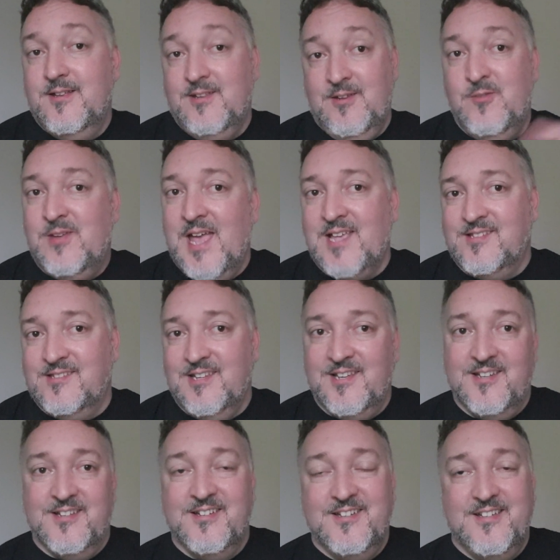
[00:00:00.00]
you guessed
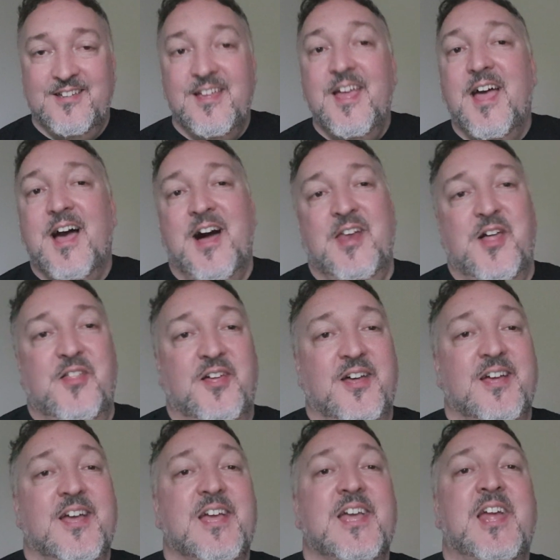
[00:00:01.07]
it,
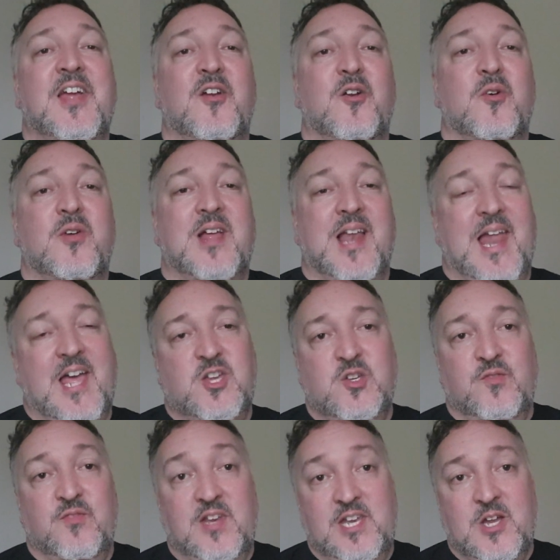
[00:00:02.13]
another Hero
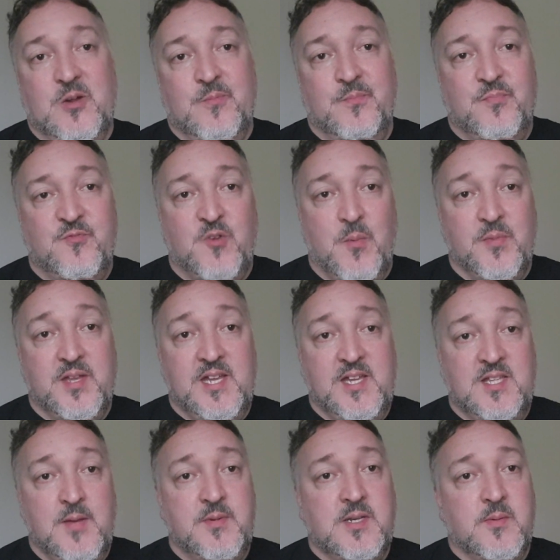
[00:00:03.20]
Collection video from
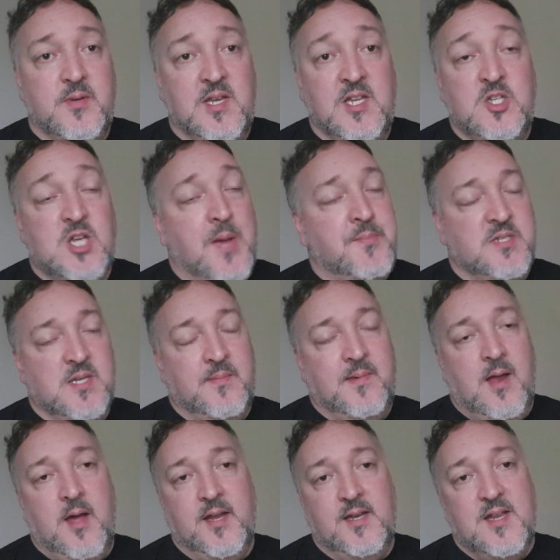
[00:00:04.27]
the WWE Championship
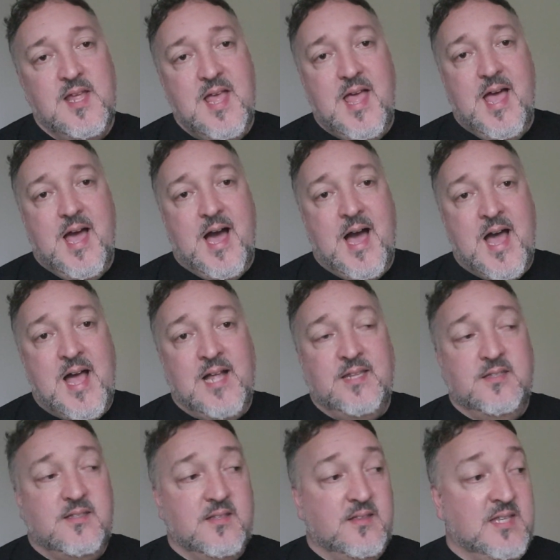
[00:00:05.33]
line.
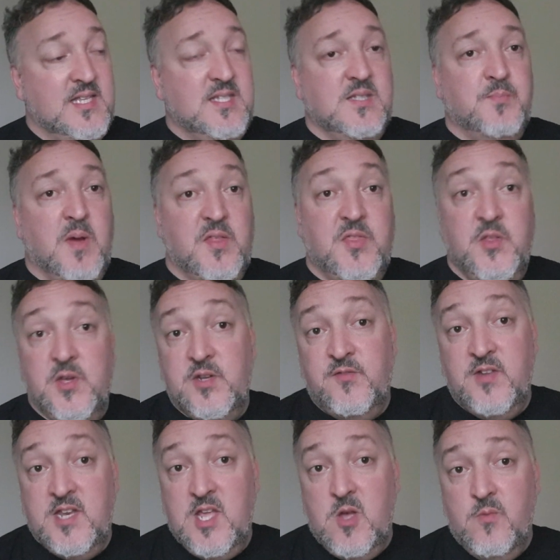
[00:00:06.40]
And this is my third
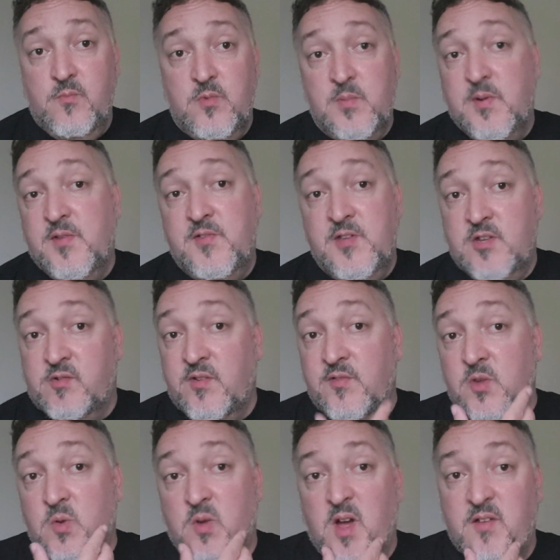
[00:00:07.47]
video with a third
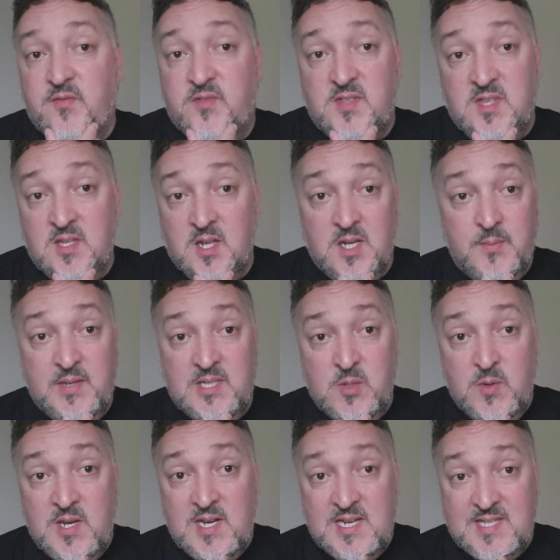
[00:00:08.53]
review I'm going to be
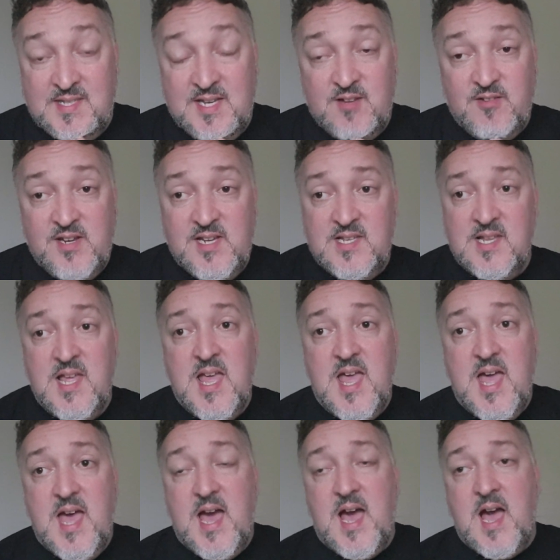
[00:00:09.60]
doing in a series,
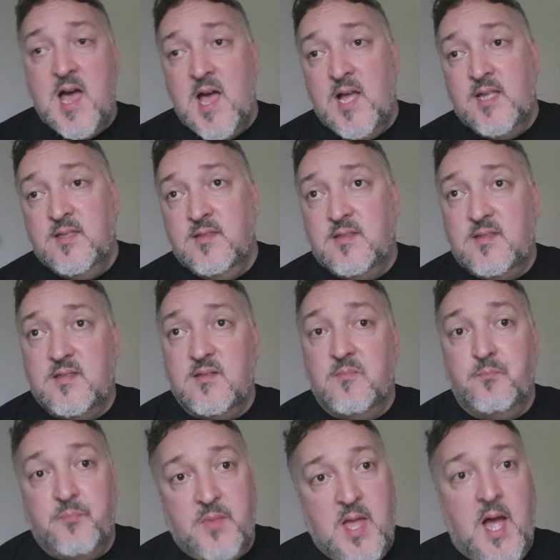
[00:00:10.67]
and
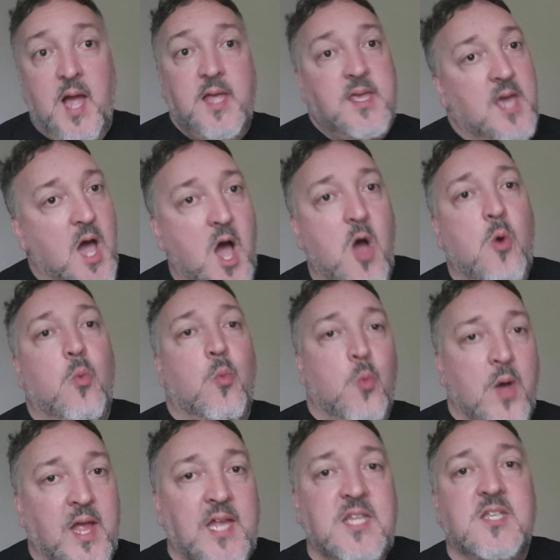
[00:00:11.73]
I can't
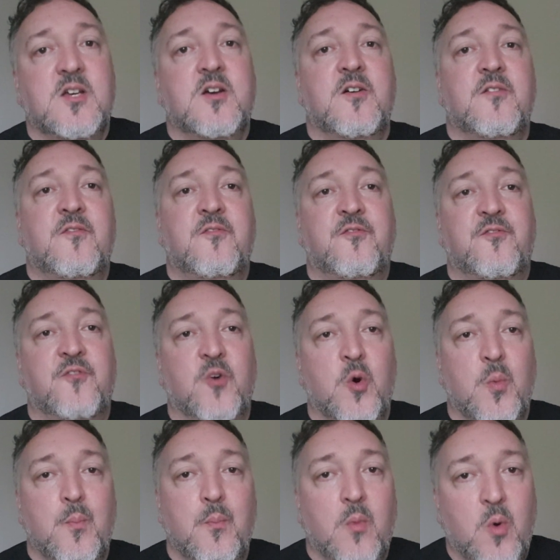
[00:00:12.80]
wait
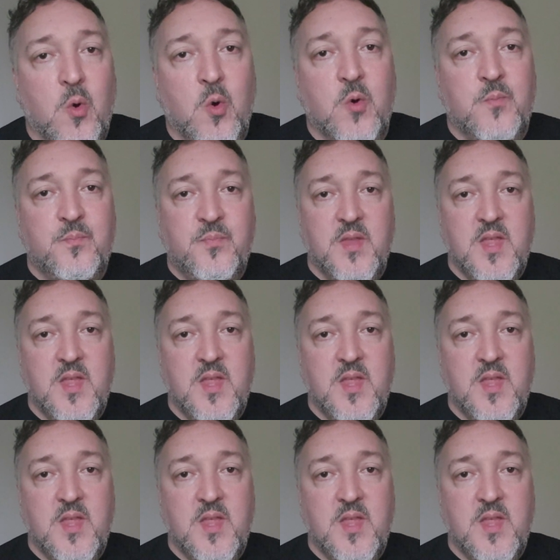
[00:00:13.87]
for more.